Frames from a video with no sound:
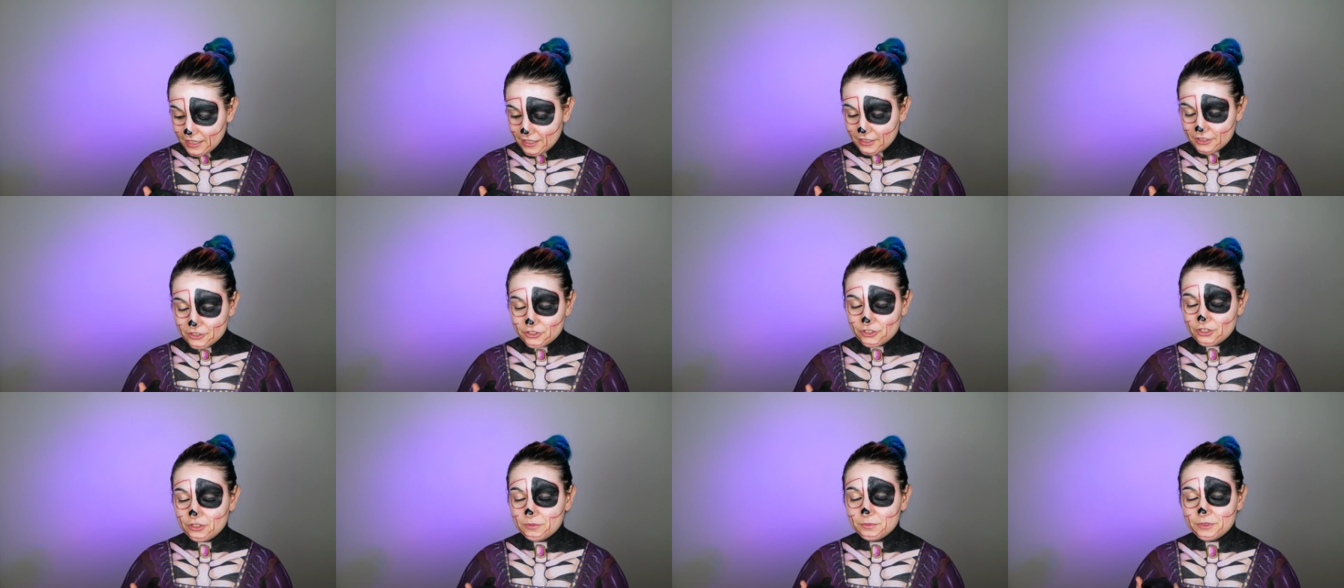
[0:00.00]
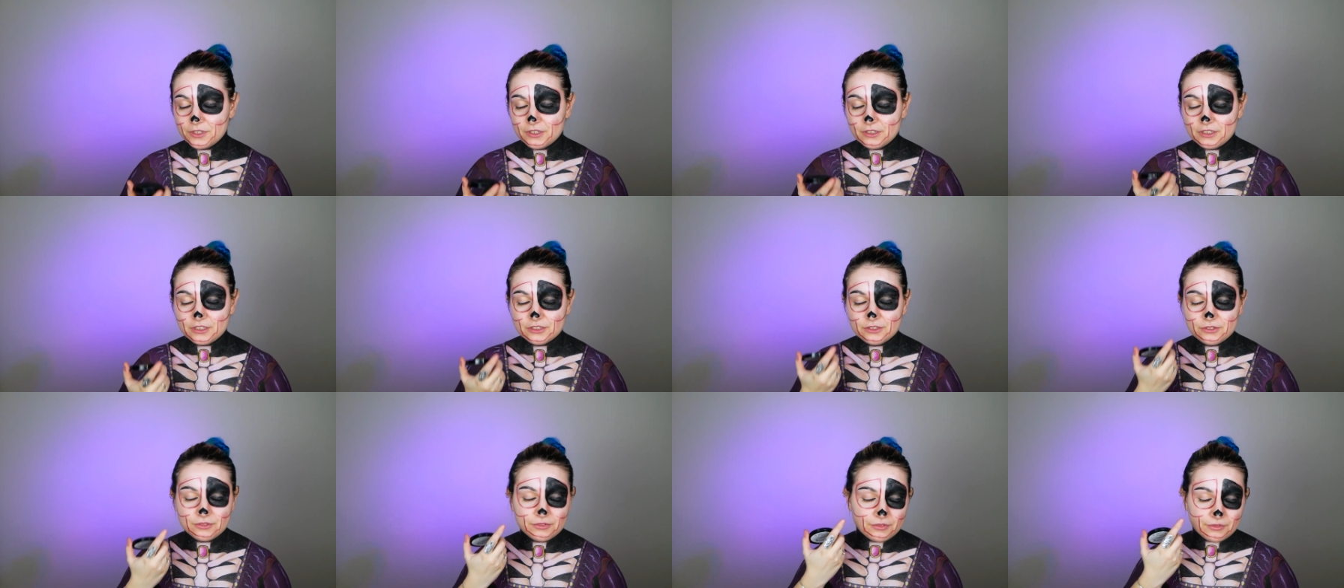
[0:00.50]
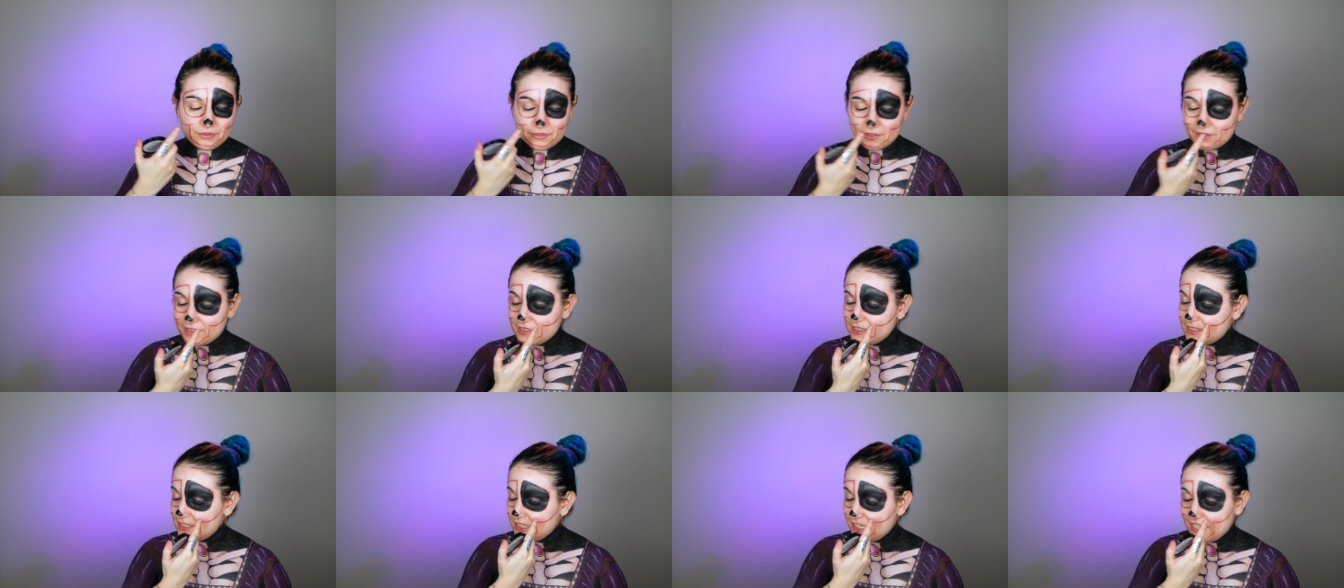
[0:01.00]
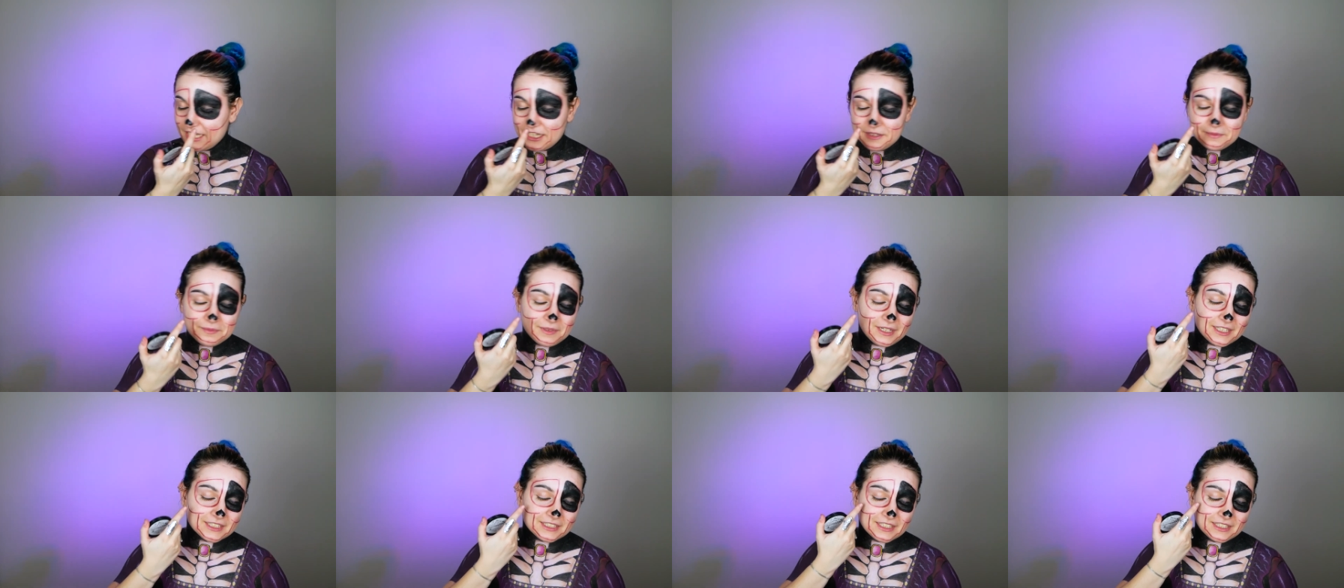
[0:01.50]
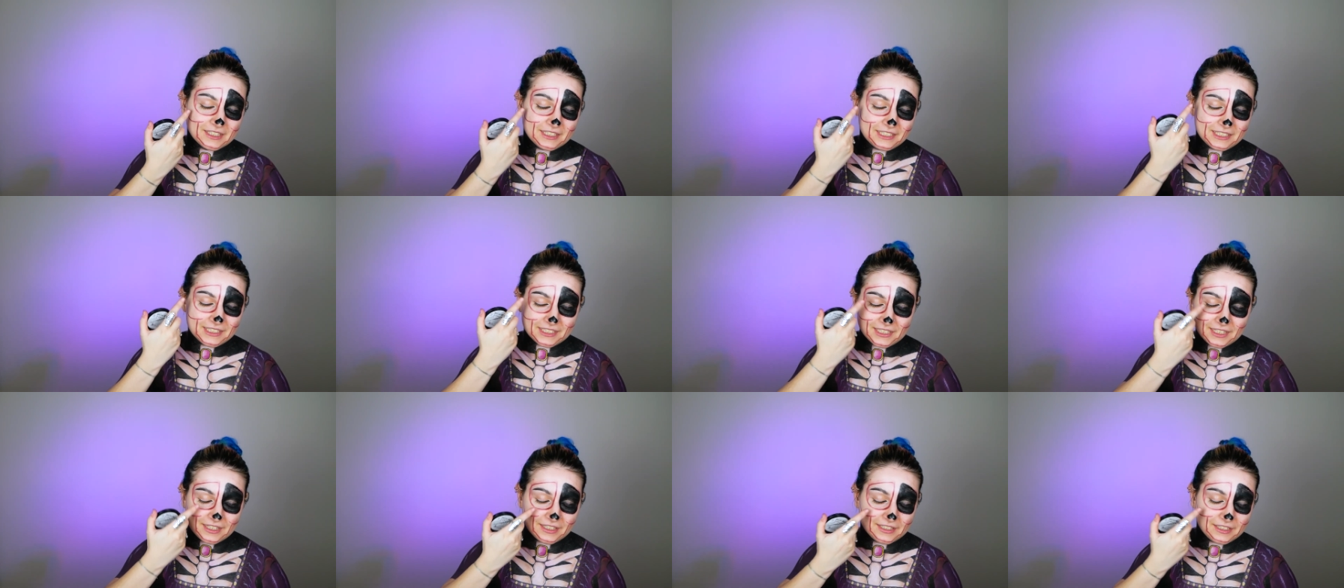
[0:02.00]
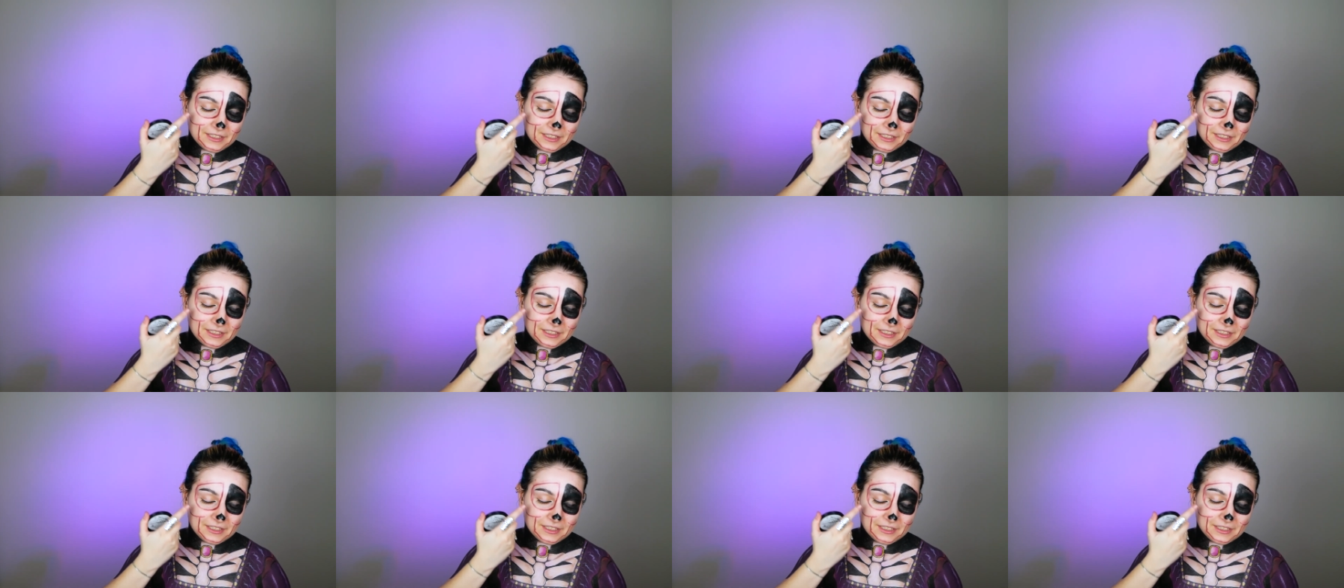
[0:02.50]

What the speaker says: So I'm gonna do the same at this eye.